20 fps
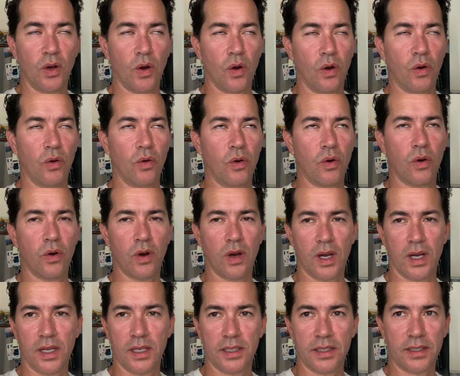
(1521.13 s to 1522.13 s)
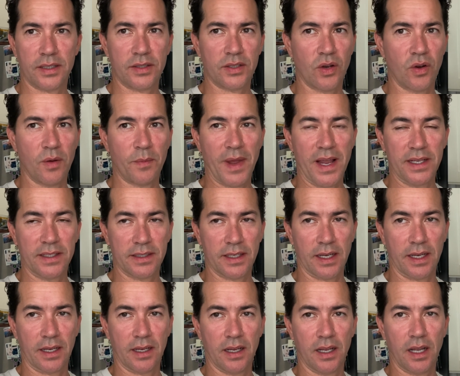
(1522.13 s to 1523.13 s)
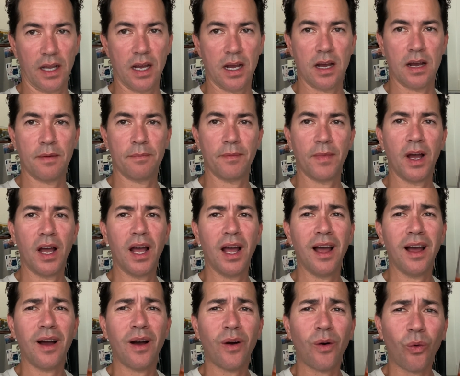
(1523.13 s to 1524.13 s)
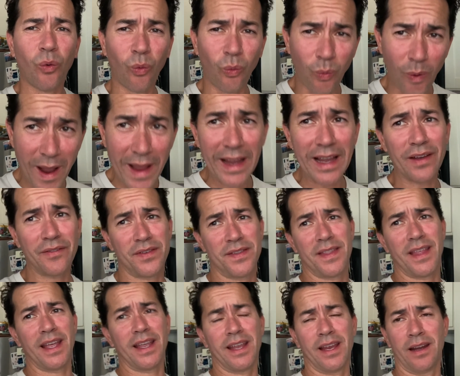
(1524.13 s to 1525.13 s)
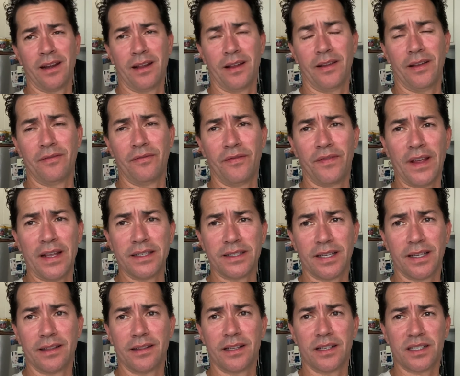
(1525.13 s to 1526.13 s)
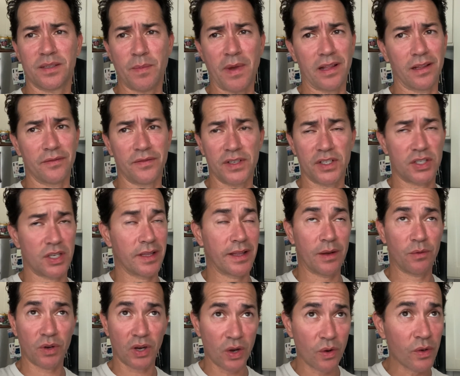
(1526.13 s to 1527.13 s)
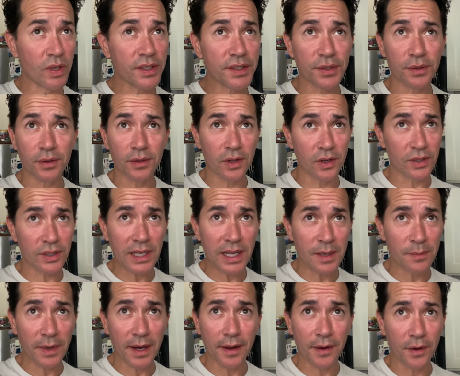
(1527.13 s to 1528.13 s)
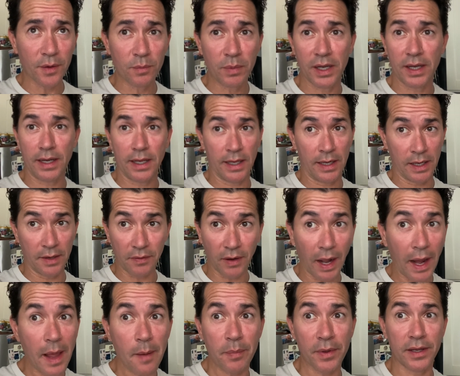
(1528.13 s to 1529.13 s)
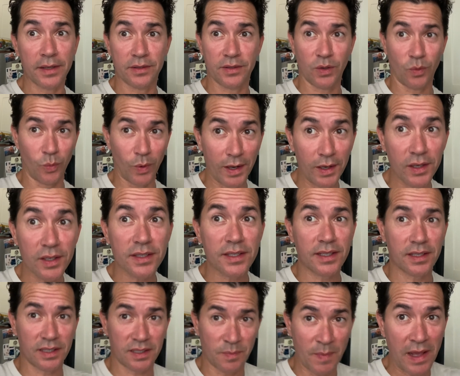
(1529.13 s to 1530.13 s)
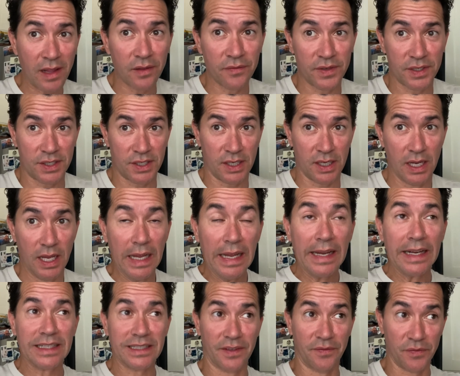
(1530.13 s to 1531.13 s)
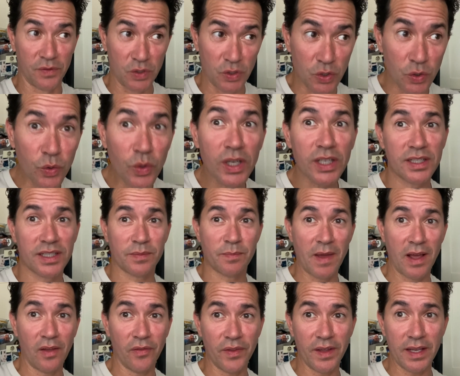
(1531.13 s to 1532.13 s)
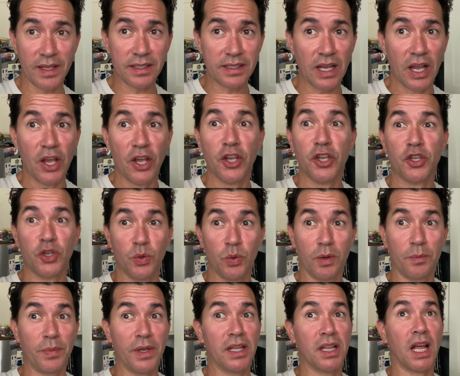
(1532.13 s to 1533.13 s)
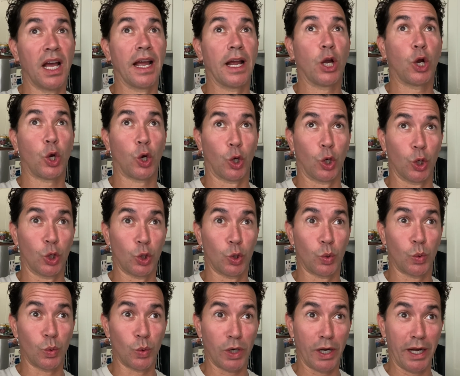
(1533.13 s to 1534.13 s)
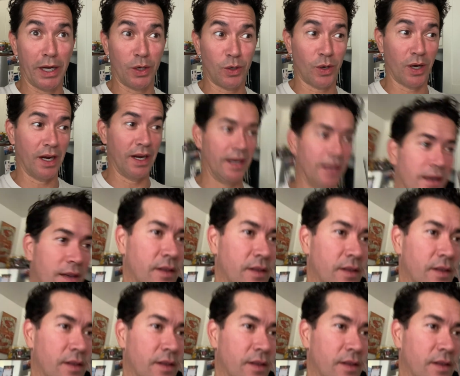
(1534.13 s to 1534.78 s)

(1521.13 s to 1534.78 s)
Oh, so amazing. Why haven't they invented the smell-o-vision? They were going to a long time ago, but it never happened. So where's the smell-o-vision? Because if you could smell this, you would be like cray cray.